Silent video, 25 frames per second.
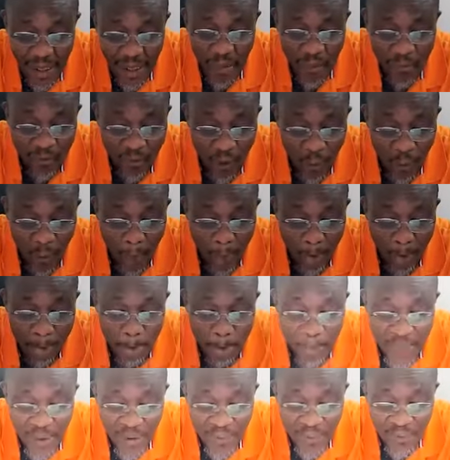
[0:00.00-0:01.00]
For
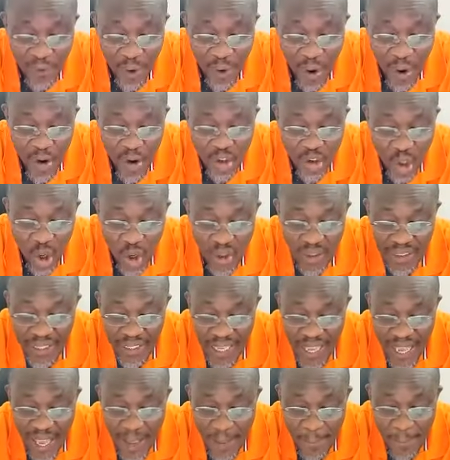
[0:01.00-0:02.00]
before John
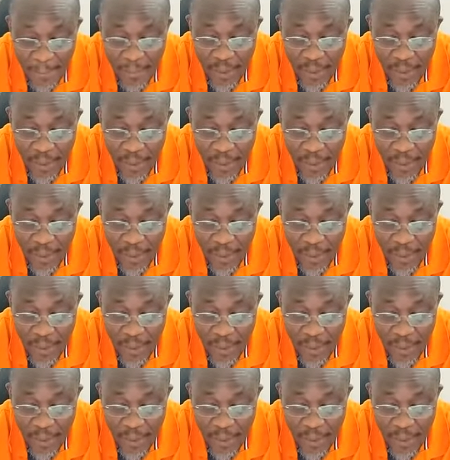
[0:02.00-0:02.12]
came,